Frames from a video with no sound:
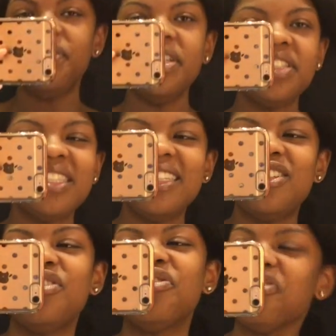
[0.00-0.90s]
feels a
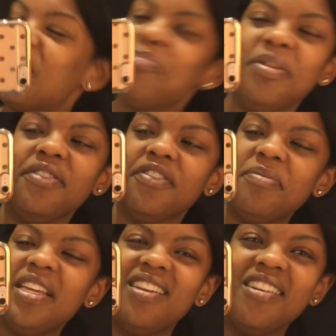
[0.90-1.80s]
little frumpy
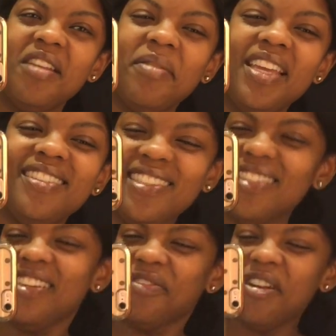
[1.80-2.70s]
for me. You know what I mean?
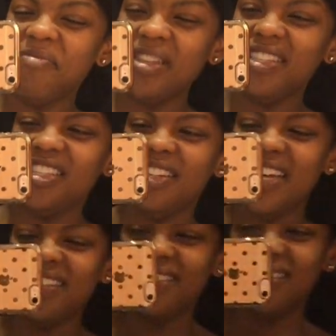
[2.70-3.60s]
Does it look frumpy to
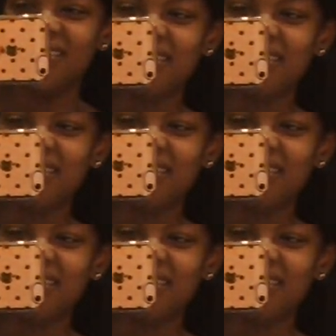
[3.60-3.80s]
you guys?